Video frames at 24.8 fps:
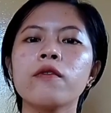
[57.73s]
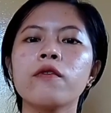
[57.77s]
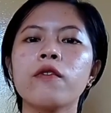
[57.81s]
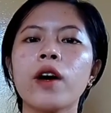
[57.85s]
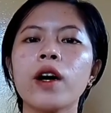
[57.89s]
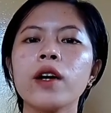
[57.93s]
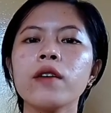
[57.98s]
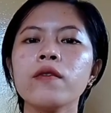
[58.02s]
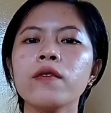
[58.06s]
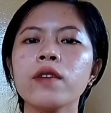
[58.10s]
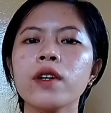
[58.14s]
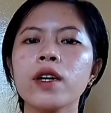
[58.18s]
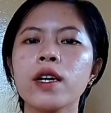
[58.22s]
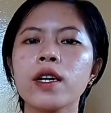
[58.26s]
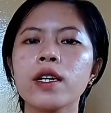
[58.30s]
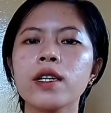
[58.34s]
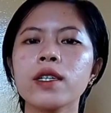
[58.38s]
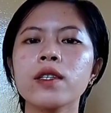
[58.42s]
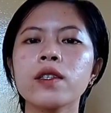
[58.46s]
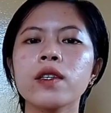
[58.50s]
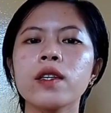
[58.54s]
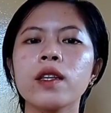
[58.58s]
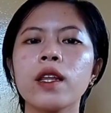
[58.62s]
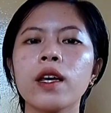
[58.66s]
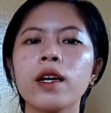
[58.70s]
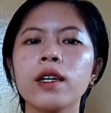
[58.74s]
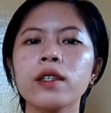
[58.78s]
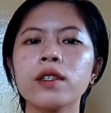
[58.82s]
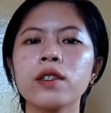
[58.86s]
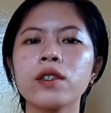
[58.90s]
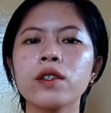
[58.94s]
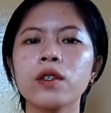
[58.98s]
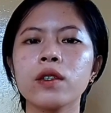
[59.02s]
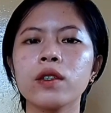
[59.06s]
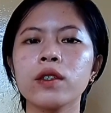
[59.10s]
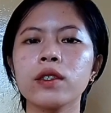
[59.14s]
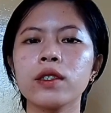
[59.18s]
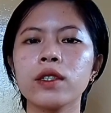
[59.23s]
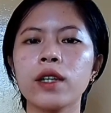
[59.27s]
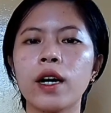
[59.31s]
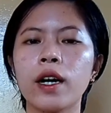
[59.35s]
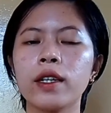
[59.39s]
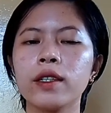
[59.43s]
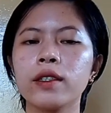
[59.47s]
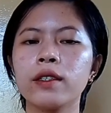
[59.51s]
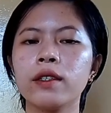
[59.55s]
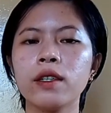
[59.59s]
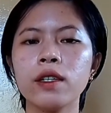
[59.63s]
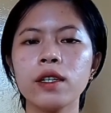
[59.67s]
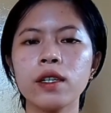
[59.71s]
5S lands on the
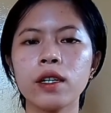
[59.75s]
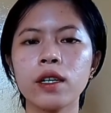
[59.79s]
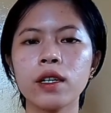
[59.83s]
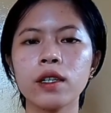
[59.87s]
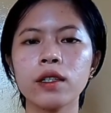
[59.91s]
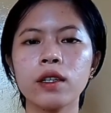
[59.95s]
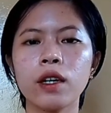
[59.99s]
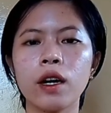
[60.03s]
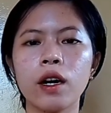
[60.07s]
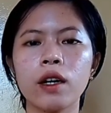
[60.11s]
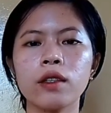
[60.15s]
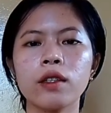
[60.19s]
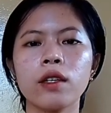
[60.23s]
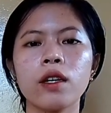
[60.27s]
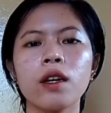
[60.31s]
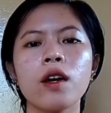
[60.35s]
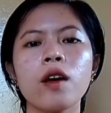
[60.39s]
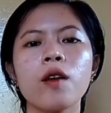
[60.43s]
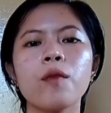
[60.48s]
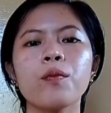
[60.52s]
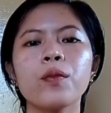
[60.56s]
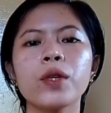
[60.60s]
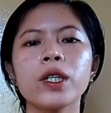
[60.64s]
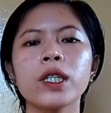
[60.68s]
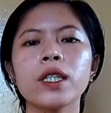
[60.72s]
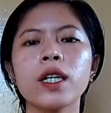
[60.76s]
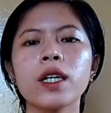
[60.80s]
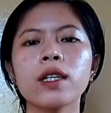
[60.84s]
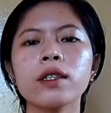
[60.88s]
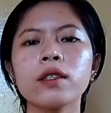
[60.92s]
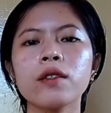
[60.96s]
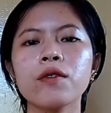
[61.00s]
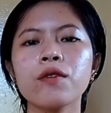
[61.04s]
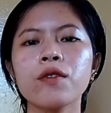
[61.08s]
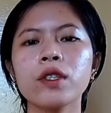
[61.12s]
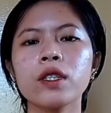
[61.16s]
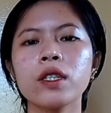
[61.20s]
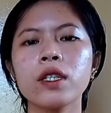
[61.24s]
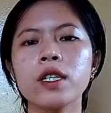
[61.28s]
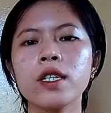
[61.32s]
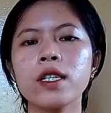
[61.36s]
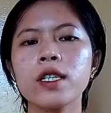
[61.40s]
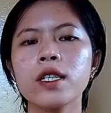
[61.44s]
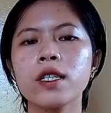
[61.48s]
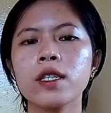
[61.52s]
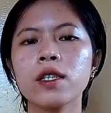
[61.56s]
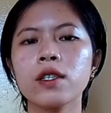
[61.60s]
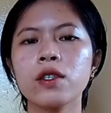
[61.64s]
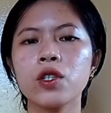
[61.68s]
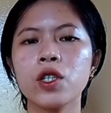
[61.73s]
idea that productivity
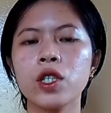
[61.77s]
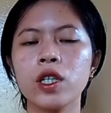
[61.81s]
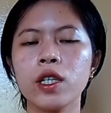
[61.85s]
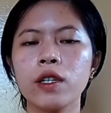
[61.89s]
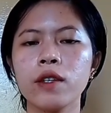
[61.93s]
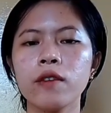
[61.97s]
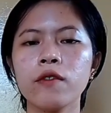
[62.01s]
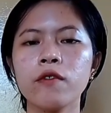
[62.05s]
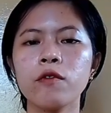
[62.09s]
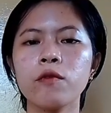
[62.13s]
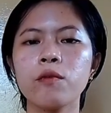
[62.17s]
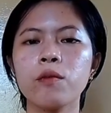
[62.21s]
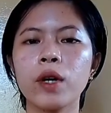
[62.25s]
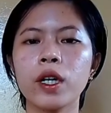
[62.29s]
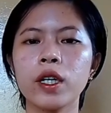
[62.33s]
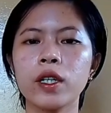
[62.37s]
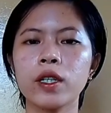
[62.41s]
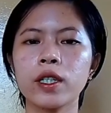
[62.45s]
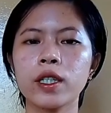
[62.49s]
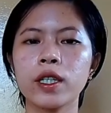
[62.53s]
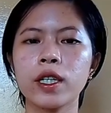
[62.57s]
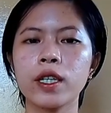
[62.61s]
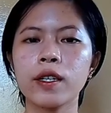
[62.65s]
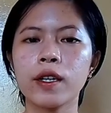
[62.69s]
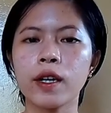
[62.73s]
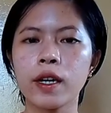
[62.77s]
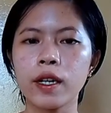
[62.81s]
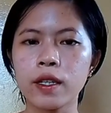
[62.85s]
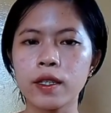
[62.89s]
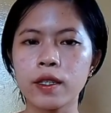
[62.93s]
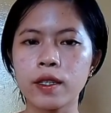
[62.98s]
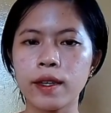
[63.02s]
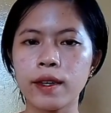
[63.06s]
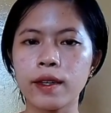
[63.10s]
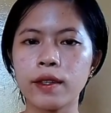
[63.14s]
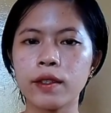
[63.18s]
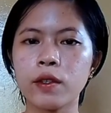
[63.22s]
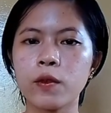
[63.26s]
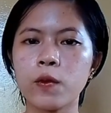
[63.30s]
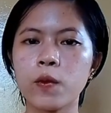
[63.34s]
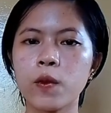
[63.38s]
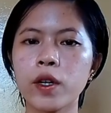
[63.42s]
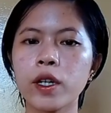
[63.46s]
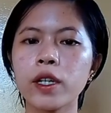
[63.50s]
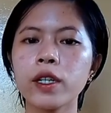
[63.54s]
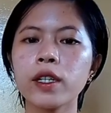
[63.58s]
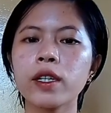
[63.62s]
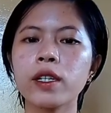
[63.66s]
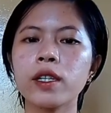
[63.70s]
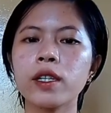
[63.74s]
is achieved by organizing the work